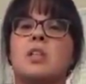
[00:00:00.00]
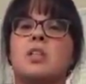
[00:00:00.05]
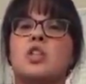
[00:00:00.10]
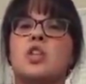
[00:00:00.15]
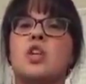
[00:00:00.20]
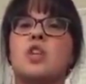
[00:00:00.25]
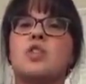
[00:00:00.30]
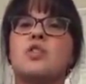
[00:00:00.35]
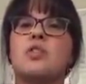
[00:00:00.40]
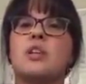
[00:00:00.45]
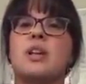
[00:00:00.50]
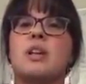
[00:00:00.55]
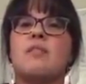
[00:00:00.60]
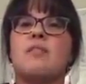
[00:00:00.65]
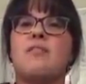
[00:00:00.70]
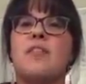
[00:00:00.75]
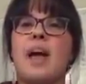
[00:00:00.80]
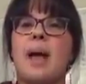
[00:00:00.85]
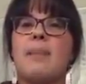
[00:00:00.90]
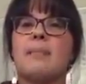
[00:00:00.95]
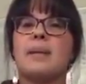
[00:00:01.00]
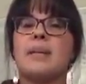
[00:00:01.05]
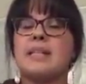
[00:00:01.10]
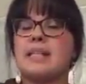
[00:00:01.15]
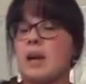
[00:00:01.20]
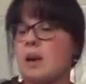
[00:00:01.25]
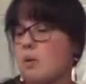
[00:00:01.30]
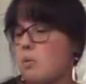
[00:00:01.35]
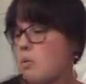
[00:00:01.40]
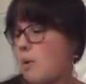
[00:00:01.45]
children and families
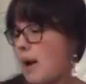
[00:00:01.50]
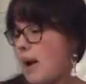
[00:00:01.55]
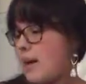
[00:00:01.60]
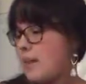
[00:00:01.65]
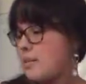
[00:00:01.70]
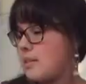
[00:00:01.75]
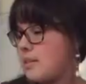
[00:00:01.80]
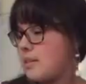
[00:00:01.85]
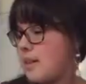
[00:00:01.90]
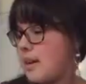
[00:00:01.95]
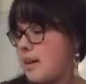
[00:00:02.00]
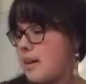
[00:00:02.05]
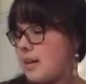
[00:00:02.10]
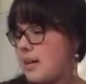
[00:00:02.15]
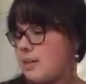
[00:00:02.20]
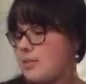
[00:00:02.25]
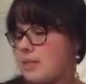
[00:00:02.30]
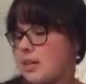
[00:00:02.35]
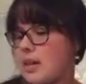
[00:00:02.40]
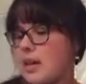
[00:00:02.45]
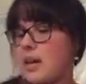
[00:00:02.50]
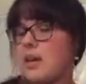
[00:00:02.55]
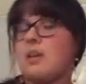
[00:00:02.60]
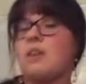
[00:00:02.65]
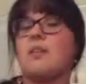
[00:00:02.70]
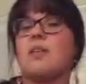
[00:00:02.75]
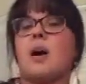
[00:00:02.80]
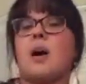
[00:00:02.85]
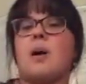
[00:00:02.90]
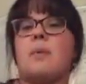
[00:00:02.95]
out west, and it gives a lot
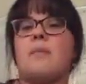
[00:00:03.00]
of